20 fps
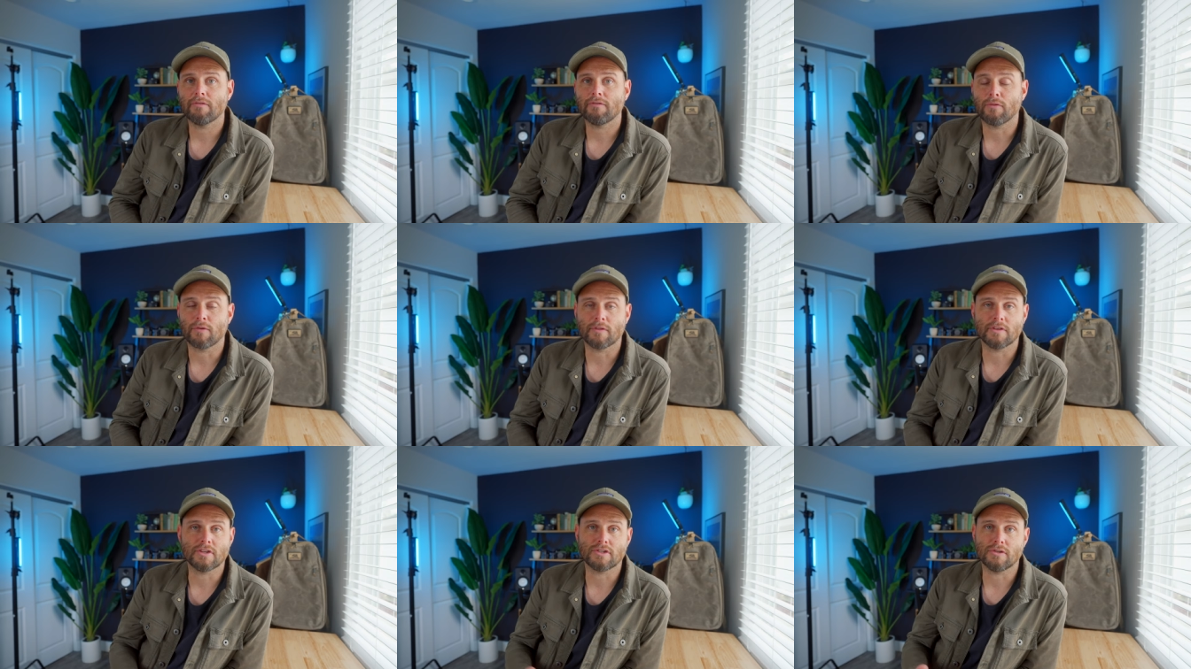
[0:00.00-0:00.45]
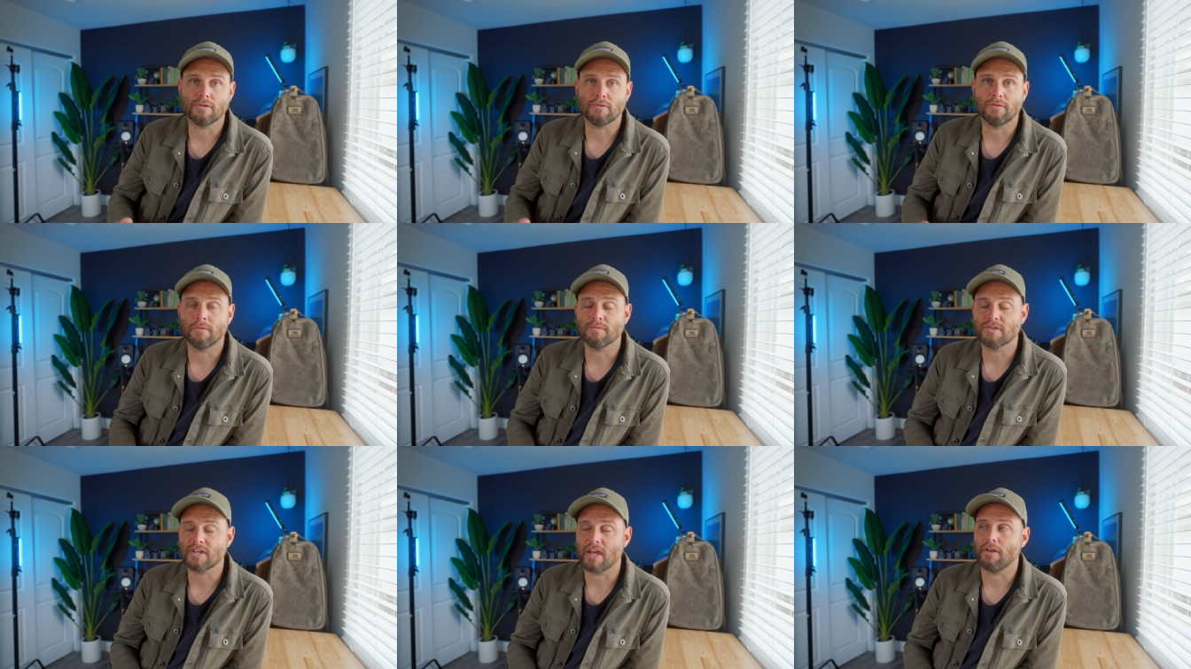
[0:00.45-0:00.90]
for this
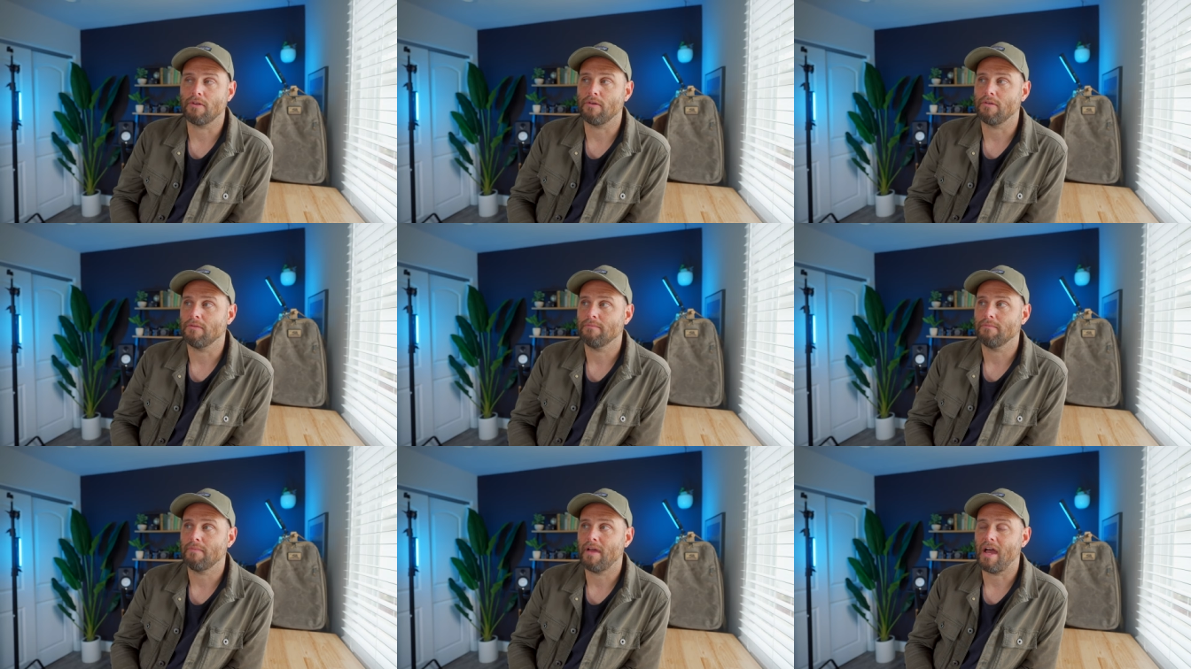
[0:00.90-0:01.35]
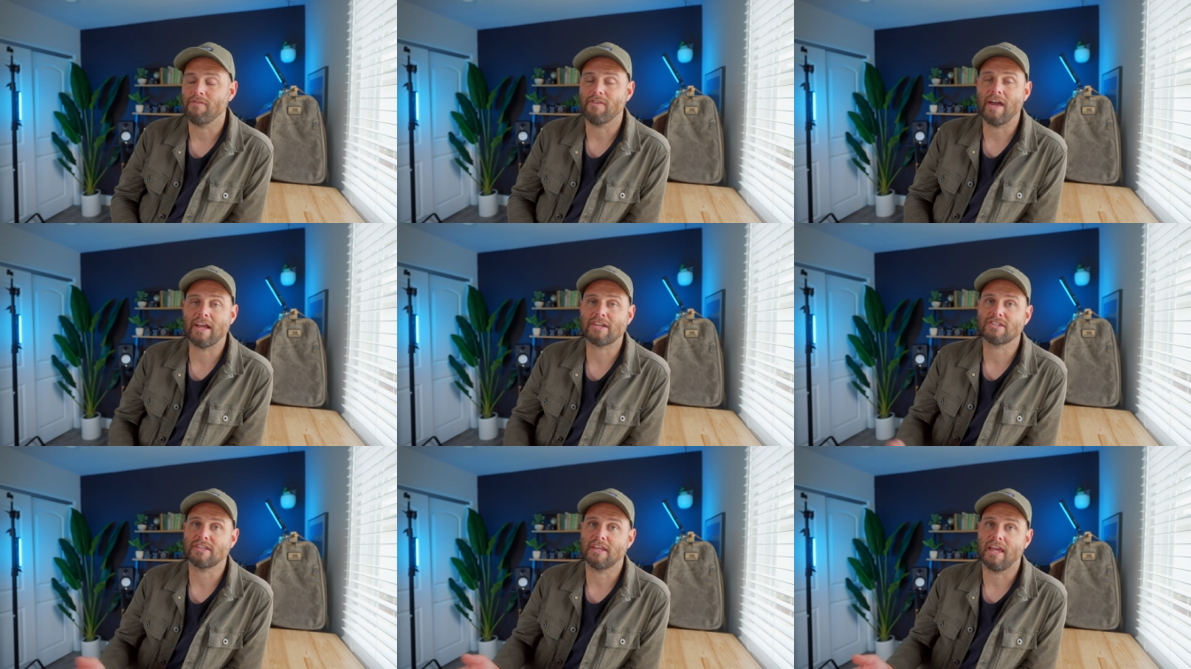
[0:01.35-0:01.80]
YouTube channel. I've
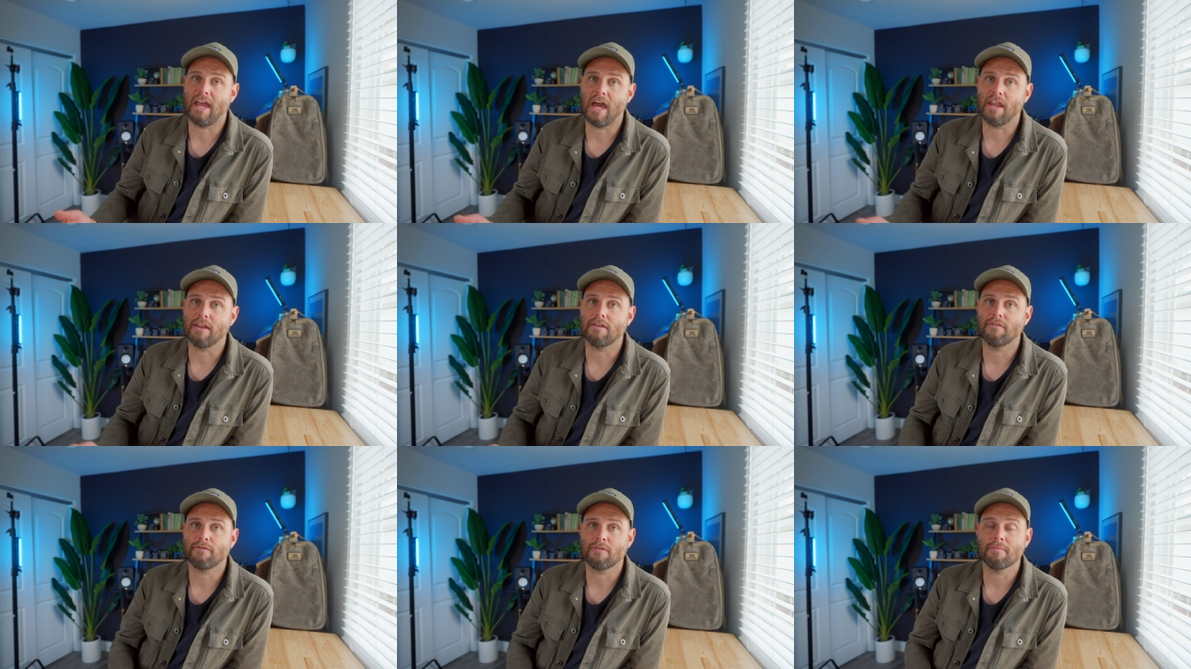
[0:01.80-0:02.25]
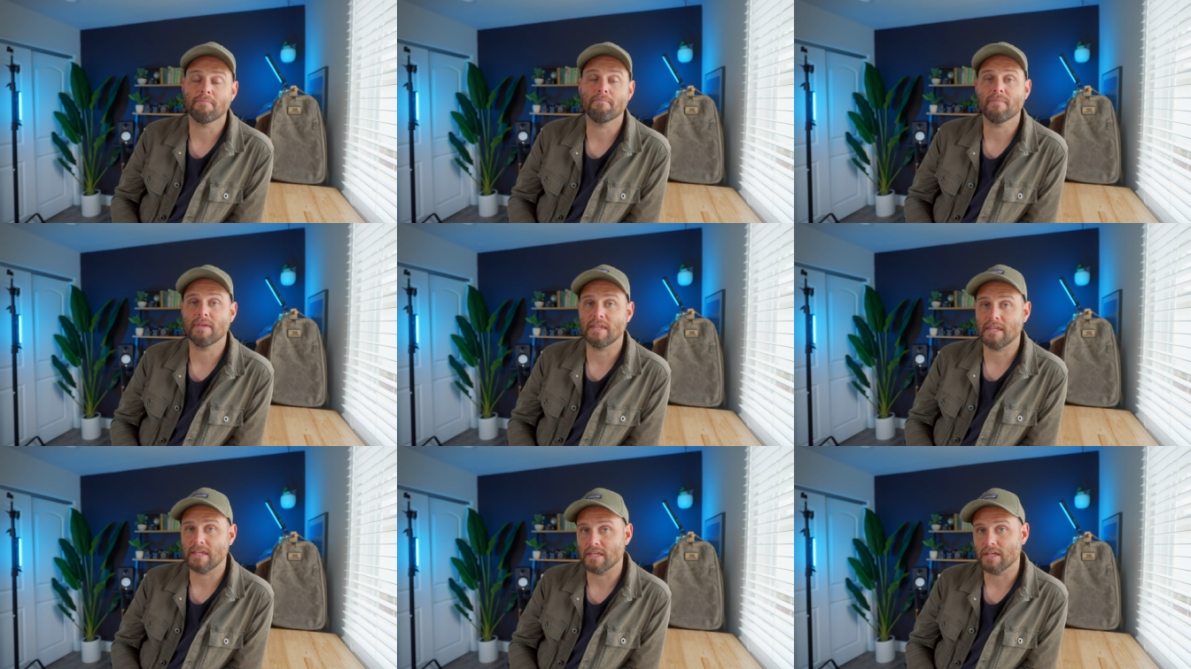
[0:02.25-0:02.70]
actually had it for
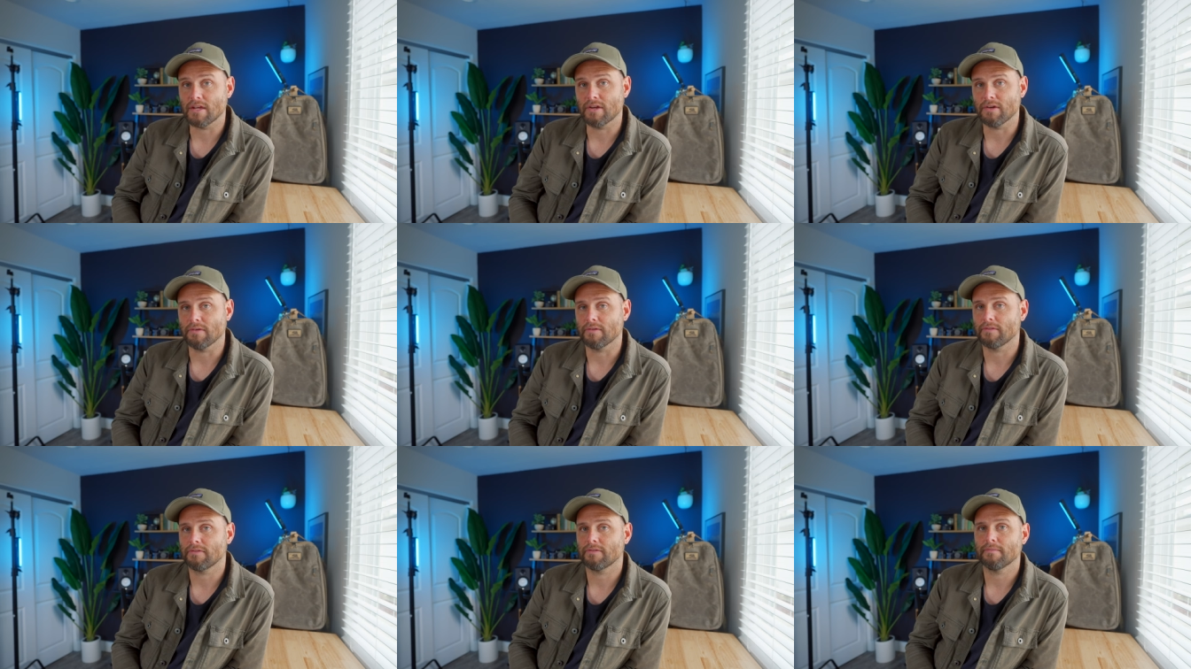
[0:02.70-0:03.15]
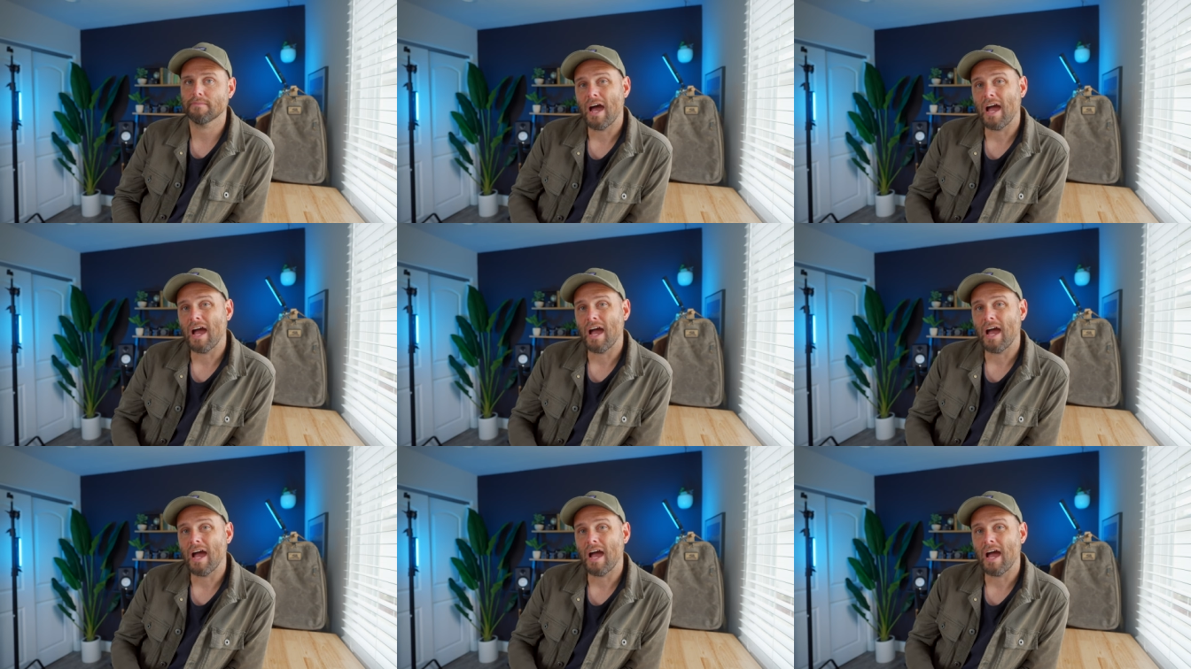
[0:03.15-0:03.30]
many years.